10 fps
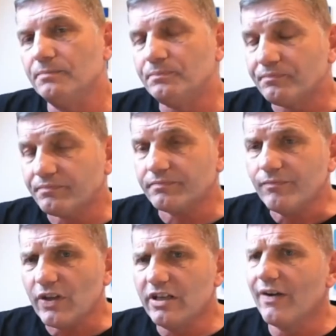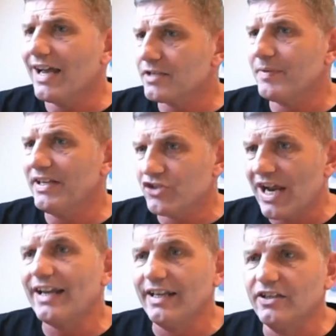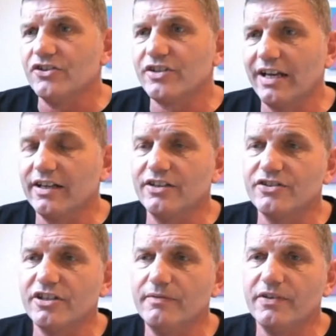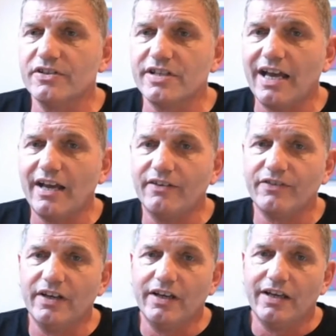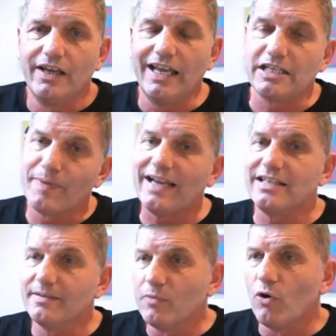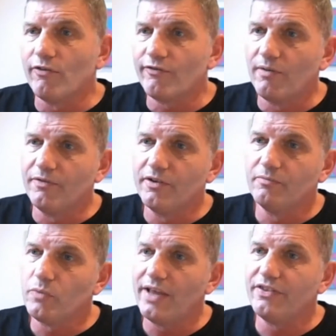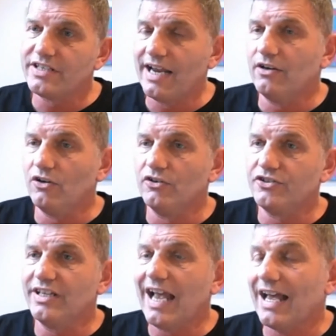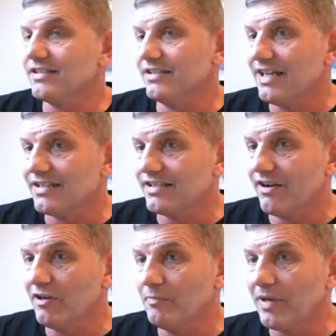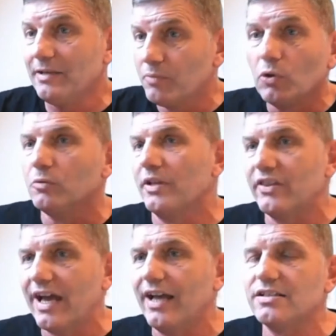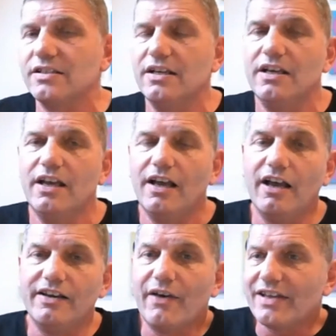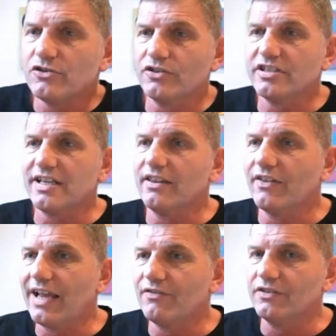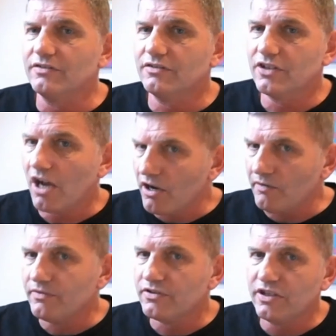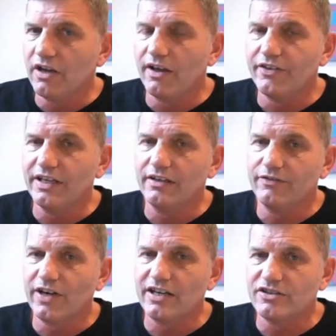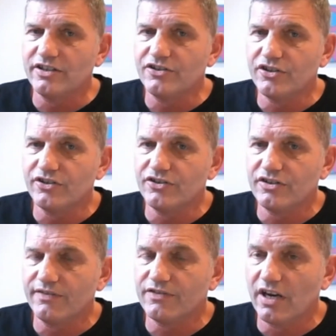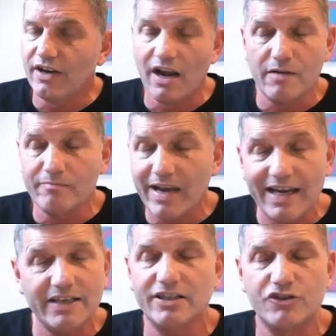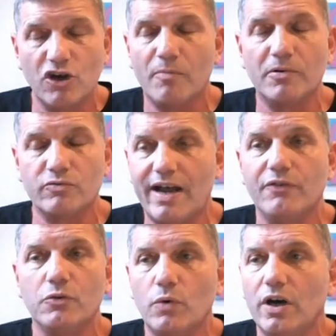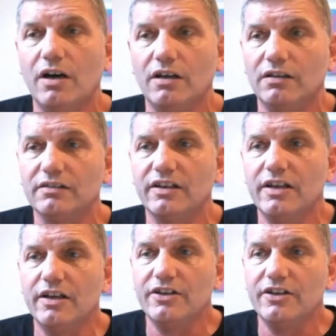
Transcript: you know, has been challenged, and consumers have expected more from them when the technology hasn't necessarily played ball with that. Mm-hmm. Now, that's not to say that they haven't coped. You know, I think financial institutions have done an amazing job around the world